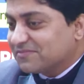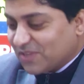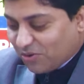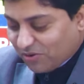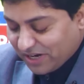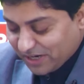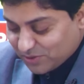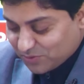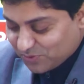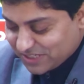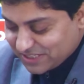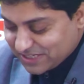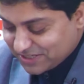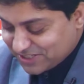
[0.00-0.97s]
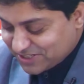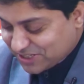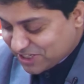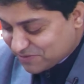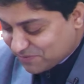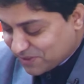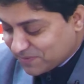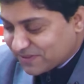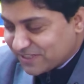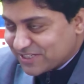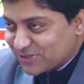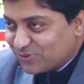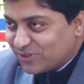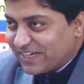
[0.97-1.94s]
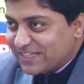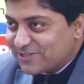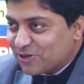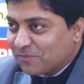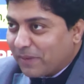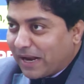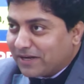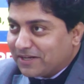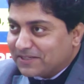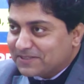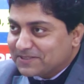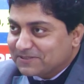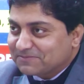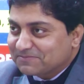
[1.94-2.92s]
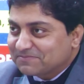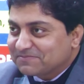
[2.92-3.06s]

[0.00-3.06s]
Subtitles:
Okay, so what is the distance between these good days and bad days?